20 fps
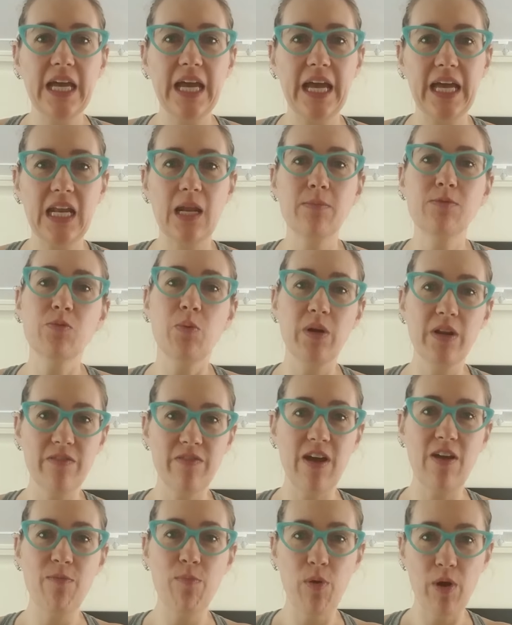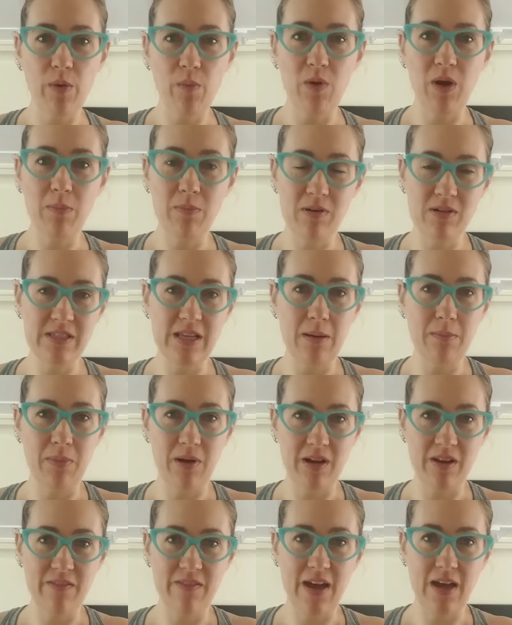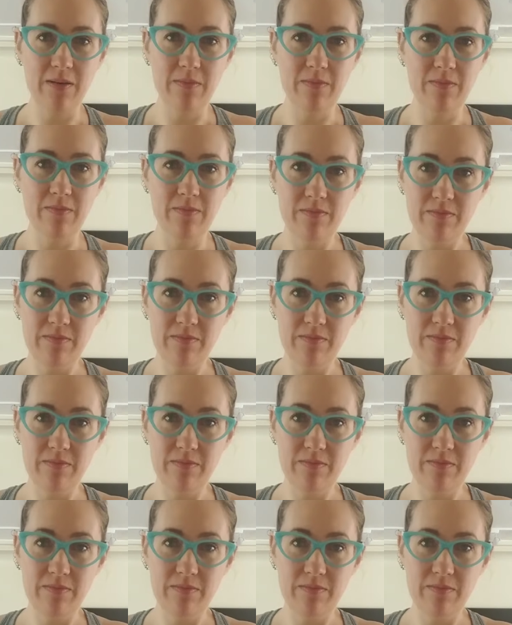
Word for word: and I'm twenty-five point one percent body fat.